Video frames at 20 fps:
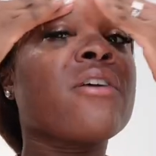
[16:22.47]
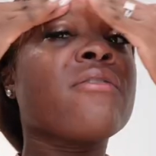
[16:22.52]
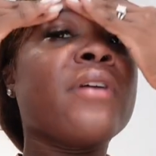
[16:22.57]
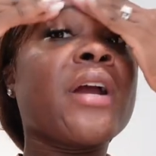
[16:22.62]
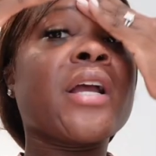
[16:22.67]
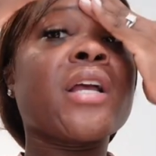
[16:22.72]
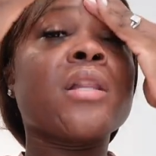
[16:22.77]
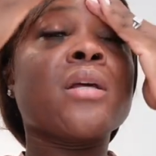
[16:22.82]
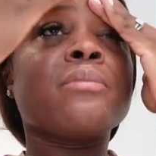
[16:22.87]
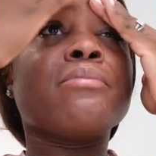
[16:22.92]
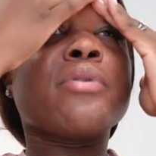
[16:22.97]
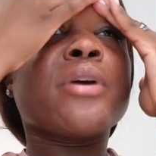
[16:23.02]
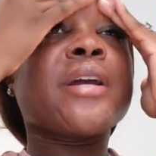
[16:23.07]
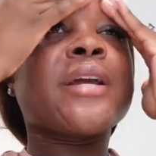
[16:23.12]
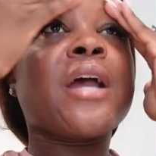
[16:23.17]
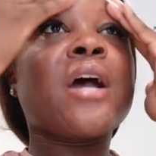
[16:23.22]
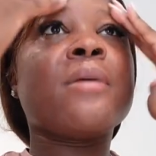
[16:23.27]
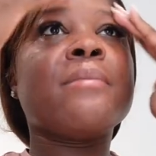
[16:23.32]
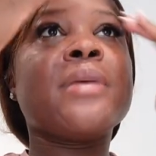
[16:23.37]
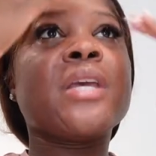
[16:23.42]
a regular
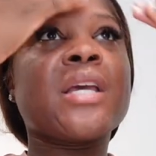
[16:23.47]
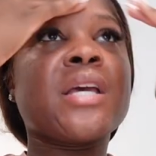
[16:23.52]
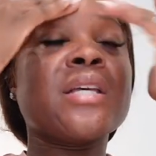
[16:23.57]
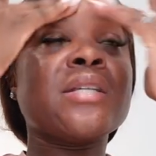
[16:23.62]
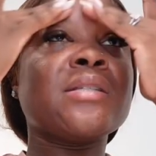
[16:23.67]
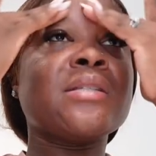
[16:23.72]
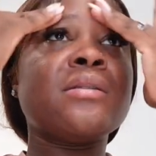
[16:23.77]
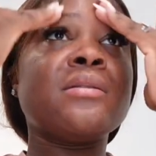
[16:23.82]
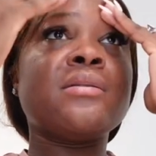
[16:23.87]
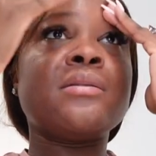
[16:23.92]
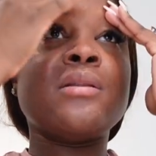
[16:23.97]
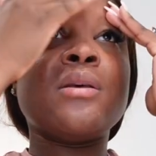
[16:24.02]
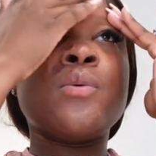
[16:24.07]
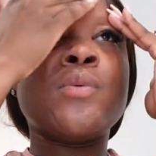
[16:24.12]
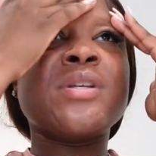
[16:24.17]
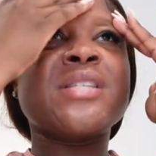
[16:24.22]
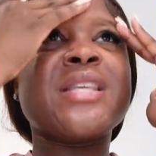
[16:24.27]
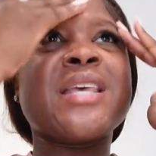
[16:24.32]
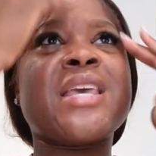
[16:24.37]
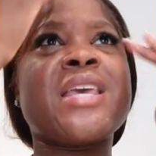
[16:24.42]
breakout because it
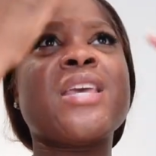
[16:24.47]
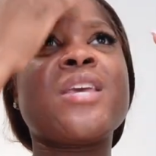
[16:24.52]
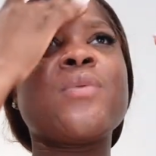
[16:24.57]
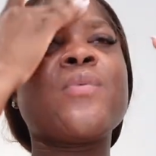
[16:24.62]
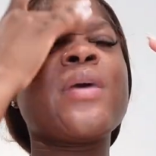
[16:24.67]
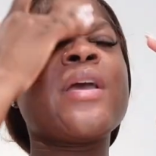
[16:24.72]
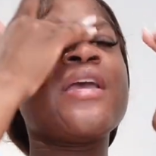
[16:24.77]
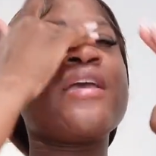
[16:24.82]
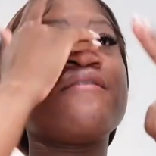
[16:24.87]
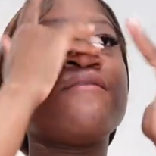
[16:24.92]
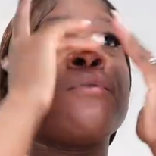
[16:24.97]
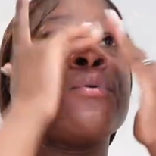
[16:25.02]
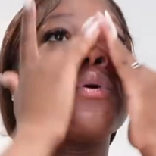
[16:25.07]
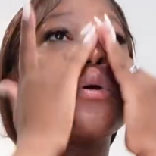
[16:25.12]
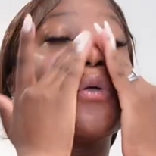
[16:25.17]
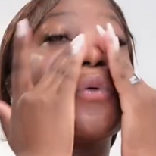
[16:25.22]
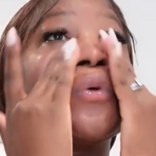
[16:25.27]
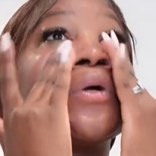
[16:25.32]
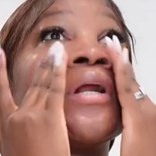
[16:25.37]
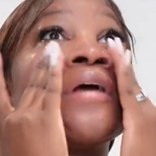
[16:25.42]
was a heat wave
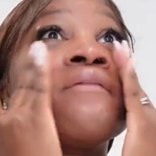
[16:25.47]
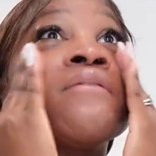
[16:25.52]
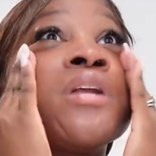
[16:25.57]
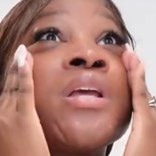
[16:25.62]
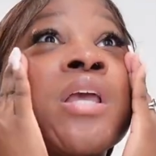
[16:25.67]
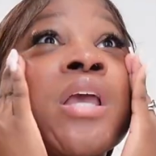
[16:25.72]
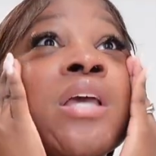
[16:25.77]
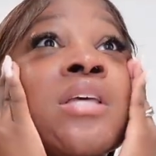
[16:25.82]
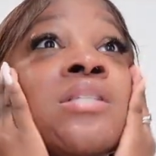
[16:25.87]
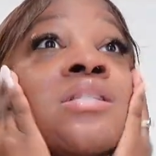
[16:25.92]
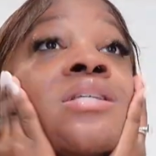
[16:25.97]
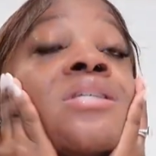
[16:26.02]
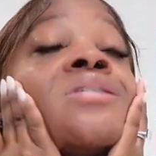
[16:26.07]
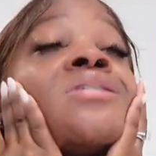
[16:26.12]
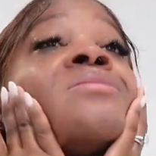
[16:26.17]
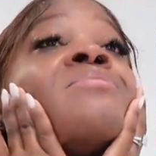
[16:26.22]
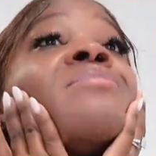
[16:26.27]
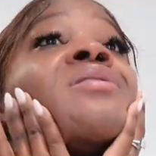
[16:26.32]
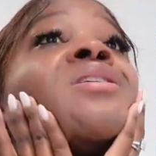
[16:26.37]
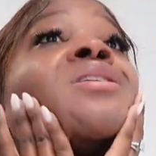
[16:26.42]
or whatever the case
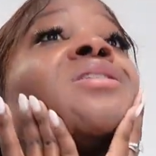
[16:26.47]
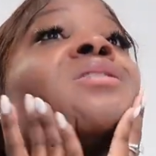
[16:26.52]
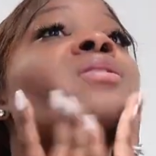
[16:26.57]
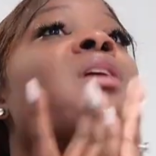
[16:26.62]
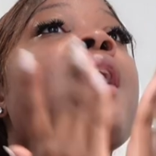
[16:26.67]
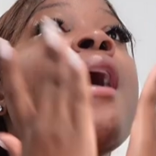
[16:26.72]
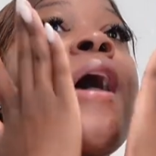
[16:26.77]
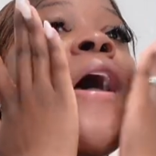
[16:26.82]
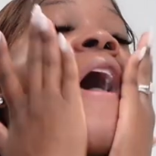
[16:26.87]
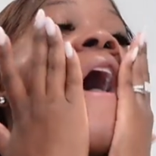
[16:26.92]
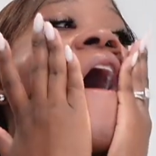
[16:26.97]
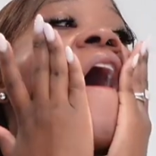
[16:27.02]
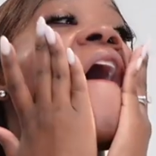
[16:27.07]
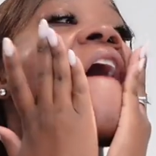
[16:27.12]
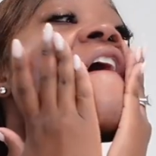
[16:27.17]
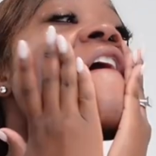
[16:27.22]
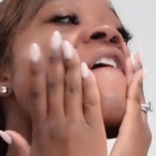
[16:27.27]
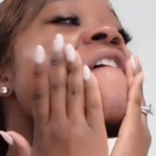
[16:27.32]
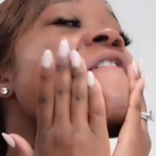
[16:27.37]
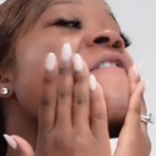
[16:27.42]
is, but I
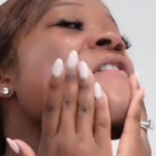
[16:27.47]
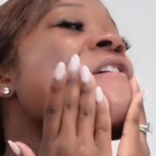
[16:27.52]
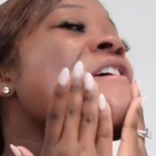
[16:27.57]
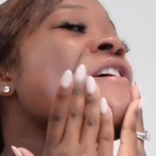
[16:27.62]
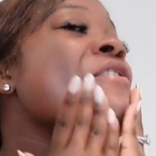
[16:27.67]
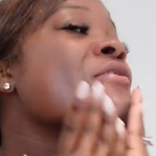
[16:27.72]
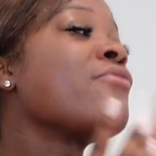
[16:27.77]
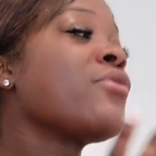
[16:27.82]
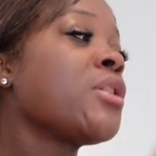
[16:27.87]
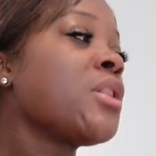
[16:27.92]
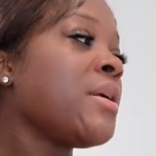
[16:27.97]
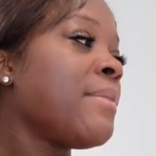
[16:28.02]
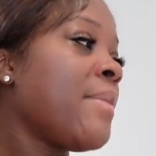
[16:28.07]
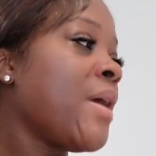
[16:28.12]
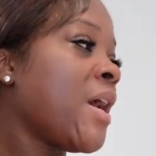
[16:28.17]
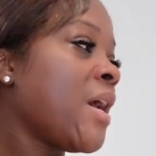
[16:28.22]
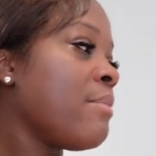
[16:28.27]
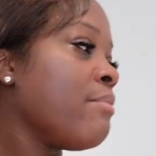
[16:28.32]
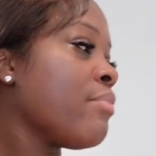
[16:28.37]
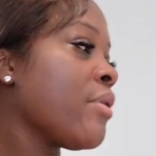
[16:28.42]
had like a really
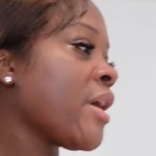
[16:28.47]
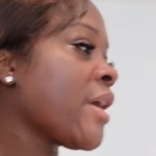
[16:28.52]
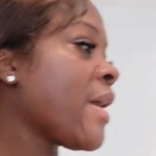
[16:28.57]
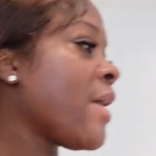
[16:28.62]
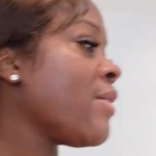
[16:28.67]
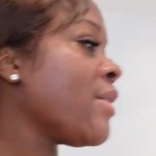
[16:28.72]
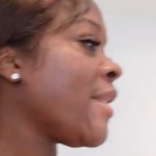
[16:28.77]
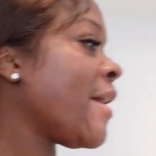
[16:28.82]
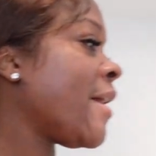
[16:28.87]
bad breakout